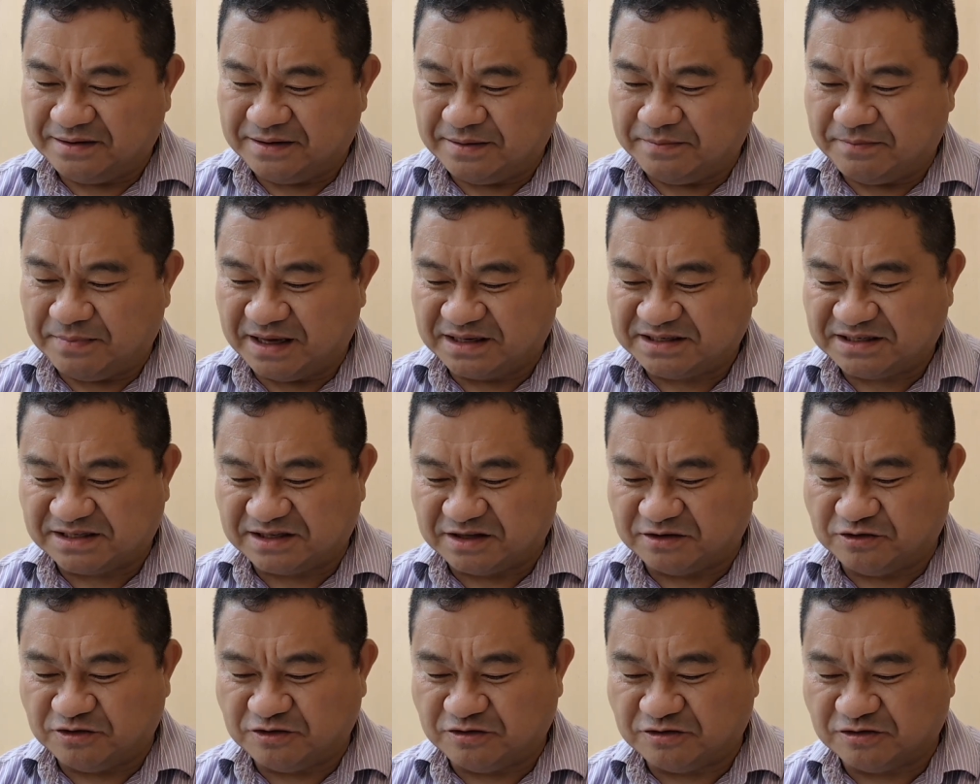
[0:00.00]
It makes
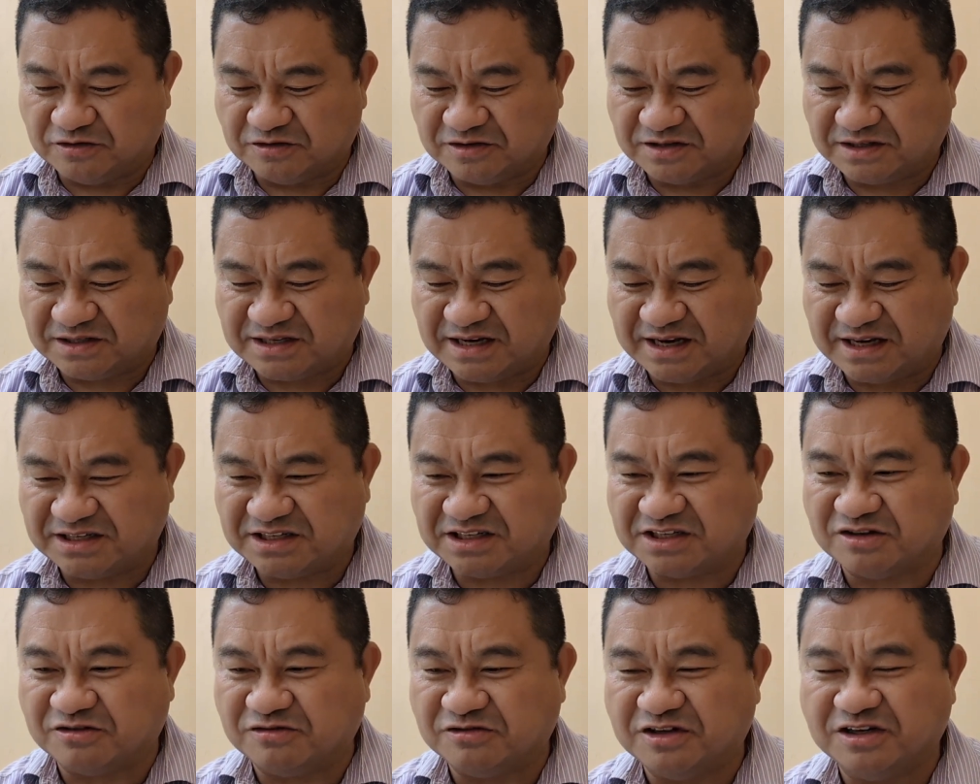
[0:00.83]
the noodles
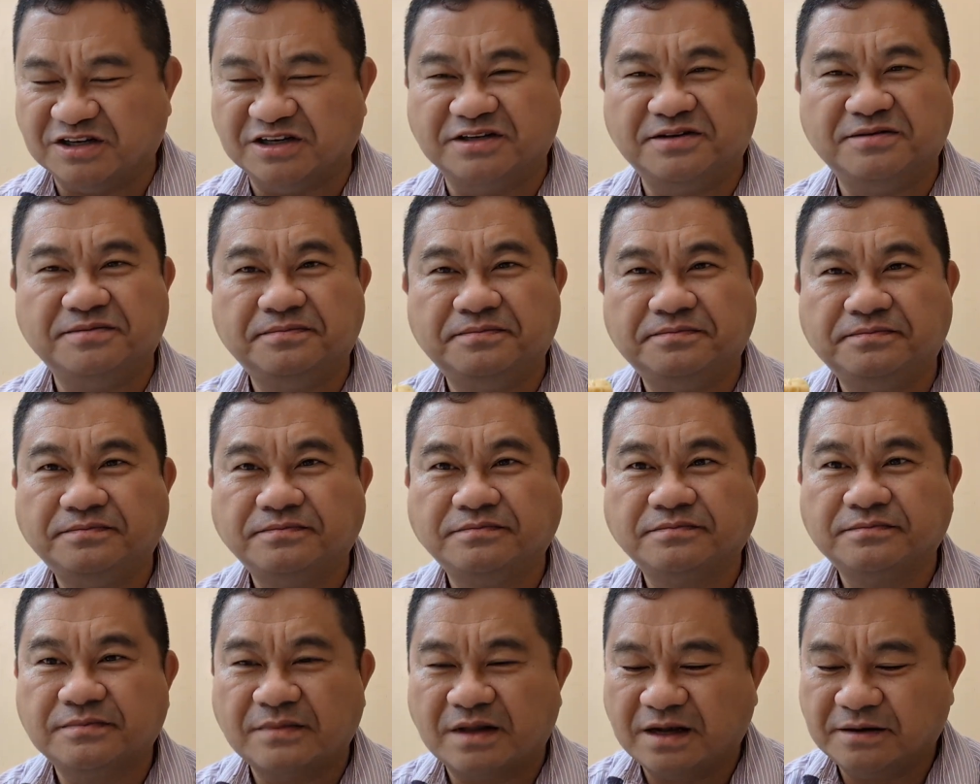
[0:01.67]
taste so good.
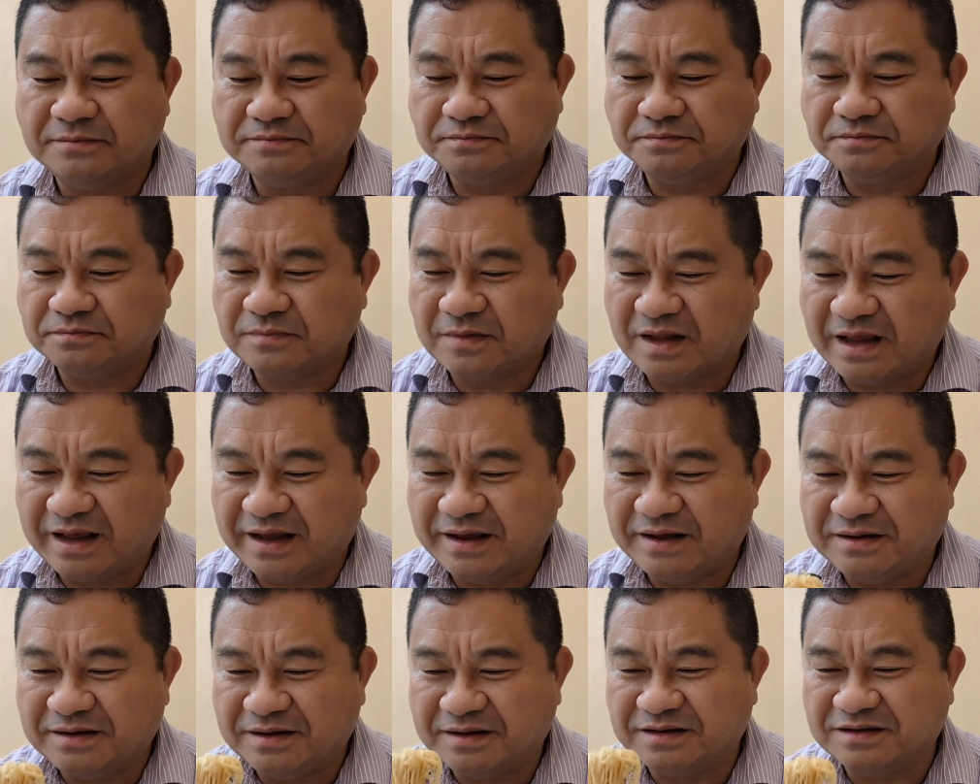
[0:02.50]

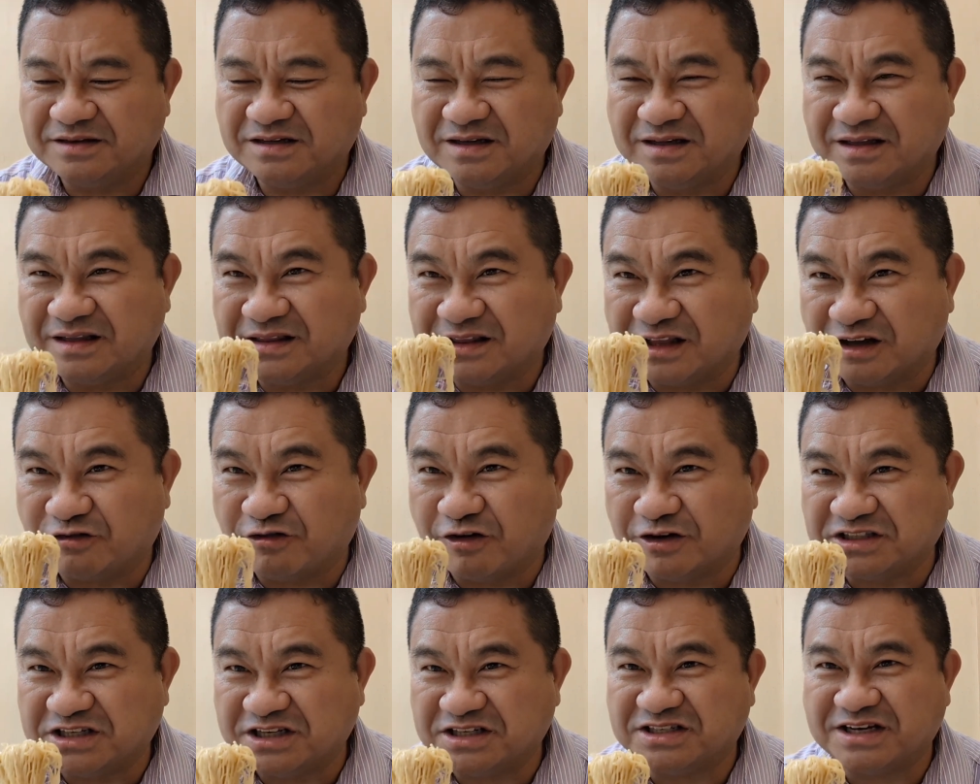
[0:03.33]
The
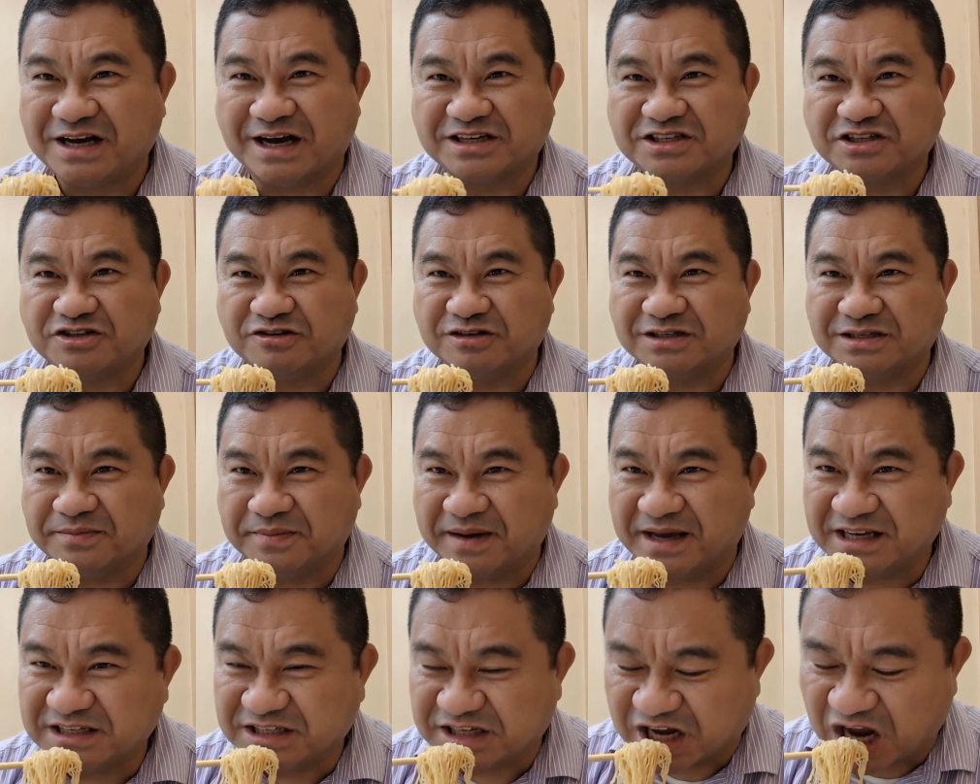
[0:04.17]
crunchy texture is
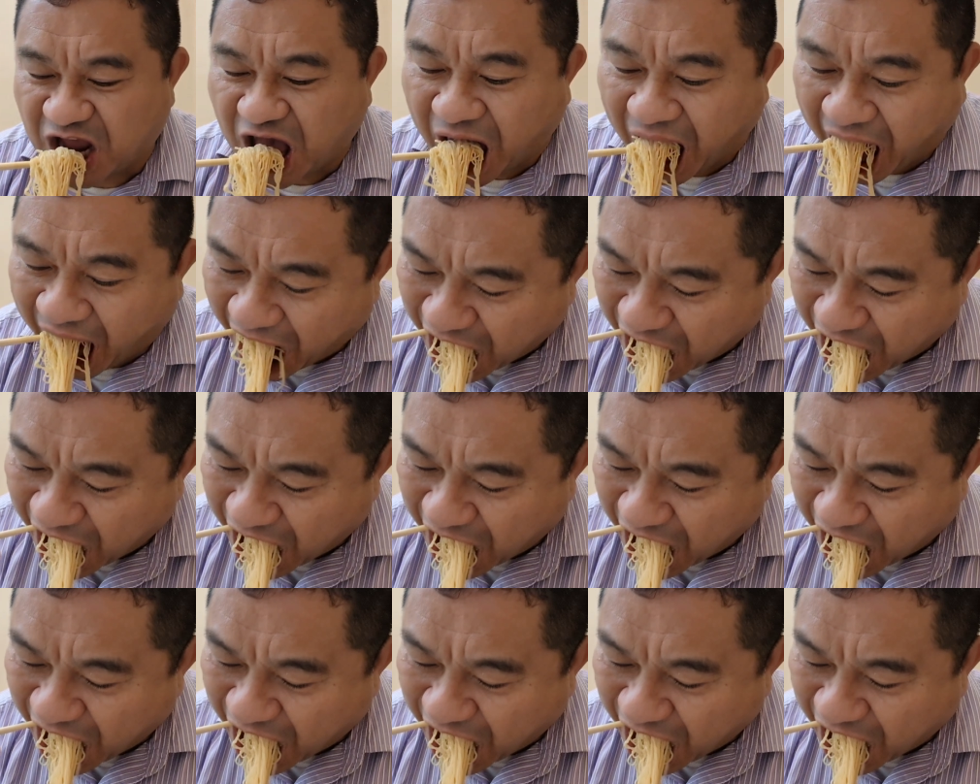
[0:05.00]
amazing.